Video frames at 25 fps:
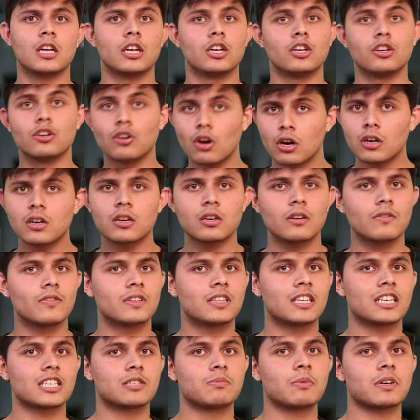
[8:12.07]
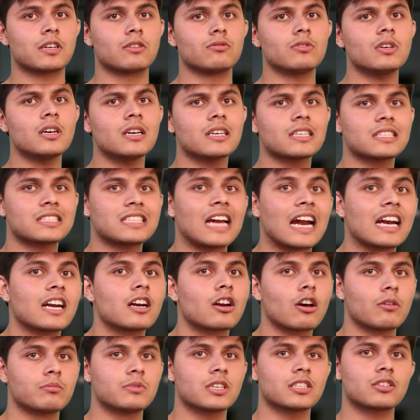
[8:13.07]
not with respect to the
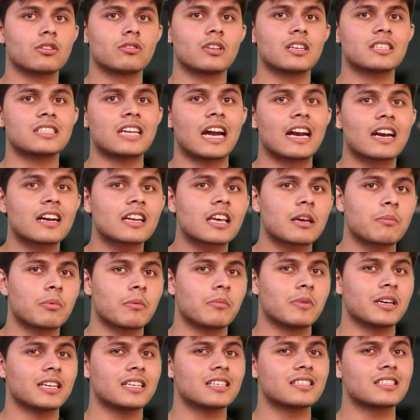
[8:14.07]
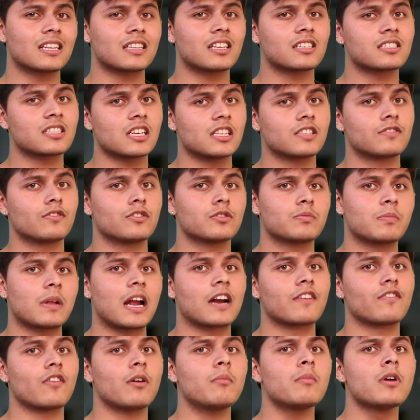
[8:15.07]
standard objects and the standard capabilities that the Salesforce
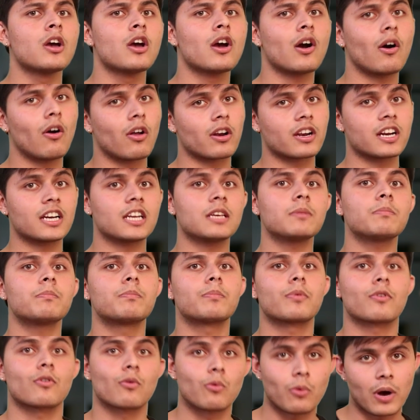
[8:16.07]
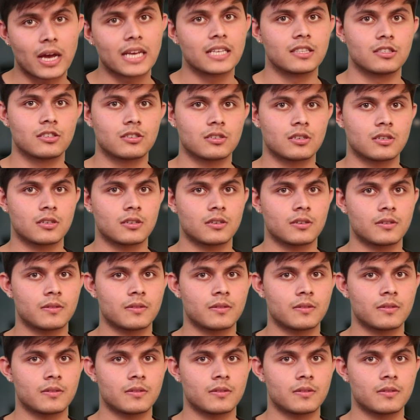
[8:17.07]
platform already provides.